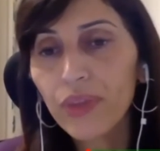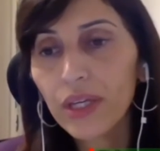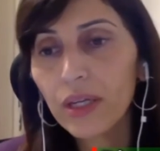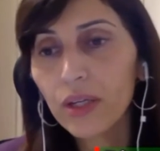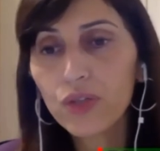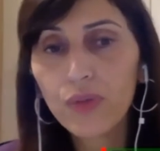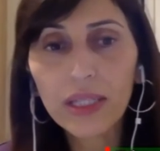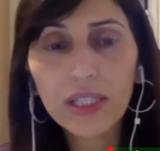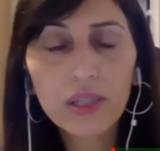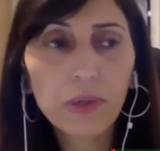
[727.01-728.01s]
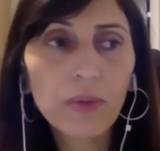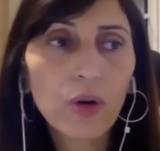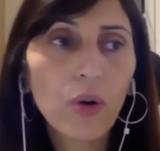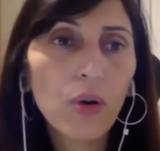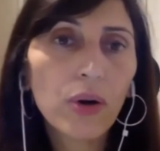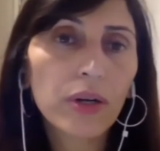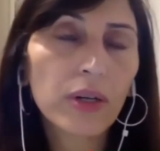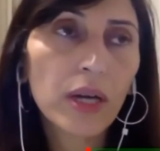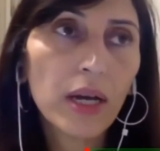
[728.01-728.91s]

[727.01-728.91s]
the Israeli Supreme Court,